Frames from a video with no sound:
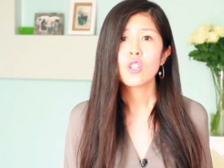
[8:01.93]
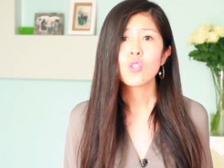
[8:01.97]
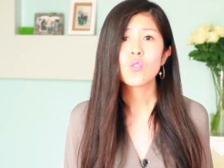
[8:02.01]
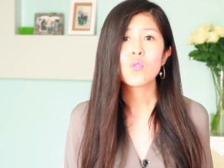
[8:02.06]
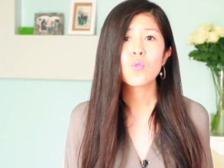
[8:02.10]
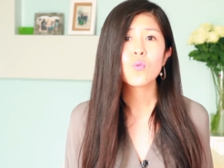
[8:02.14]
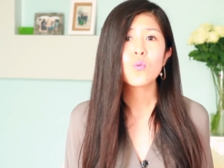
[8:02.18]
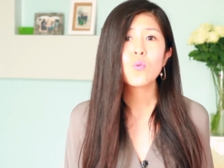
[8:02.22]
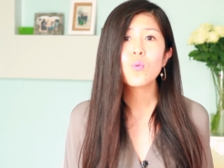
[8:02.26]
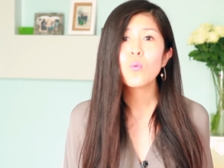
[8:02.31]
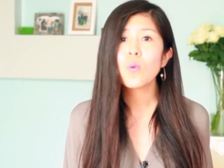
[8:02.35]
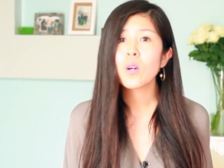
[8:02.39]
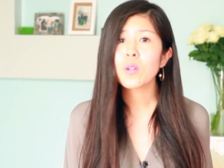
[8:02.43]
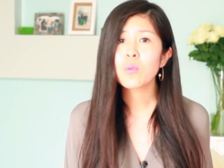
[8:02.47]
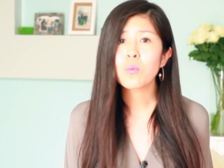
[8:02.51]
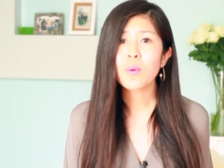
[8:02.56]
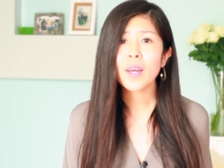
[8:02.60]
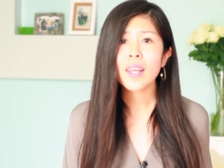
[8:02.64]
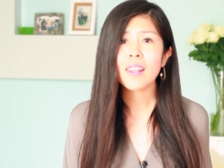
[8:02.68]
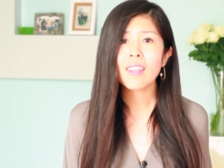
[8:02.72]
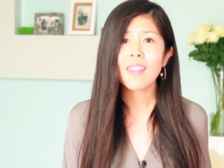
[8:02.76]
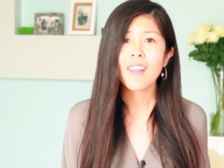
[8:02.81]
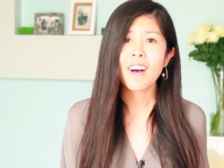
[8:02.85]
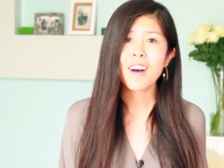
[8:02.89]
Do what
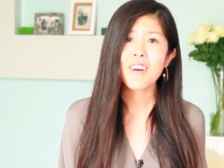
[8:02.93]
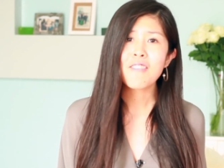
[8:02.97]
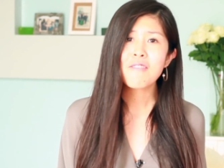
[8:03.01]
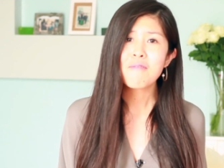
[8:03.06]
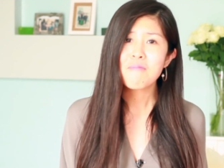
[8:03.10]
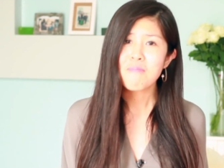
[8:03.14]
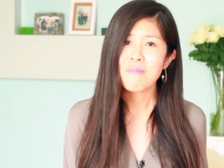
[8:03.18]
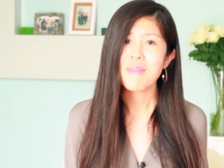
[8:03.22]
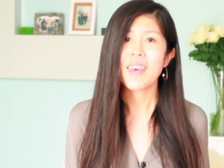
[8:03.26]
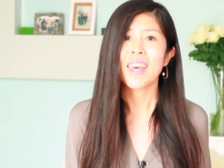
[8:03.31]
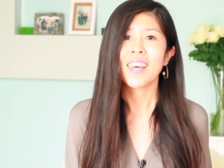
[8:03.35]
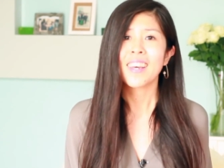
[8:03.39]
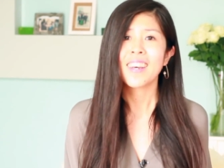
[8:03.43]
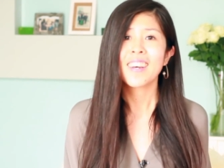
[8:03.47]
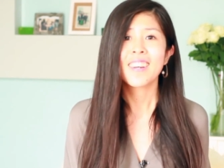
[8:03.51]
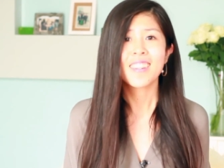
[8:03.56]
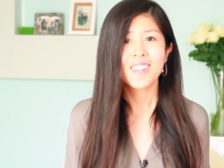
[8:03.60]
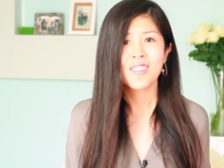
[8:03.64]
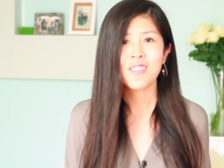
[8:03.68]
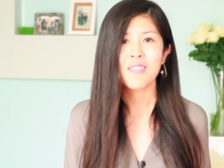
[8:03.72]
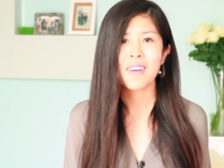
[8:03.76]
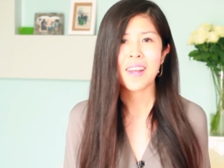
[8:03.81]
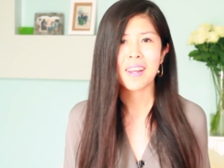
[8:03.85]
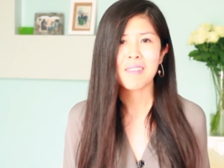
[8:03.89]
we love, make
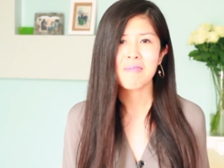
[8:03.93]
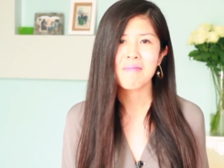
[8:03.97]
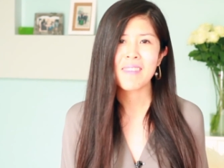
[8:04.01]
great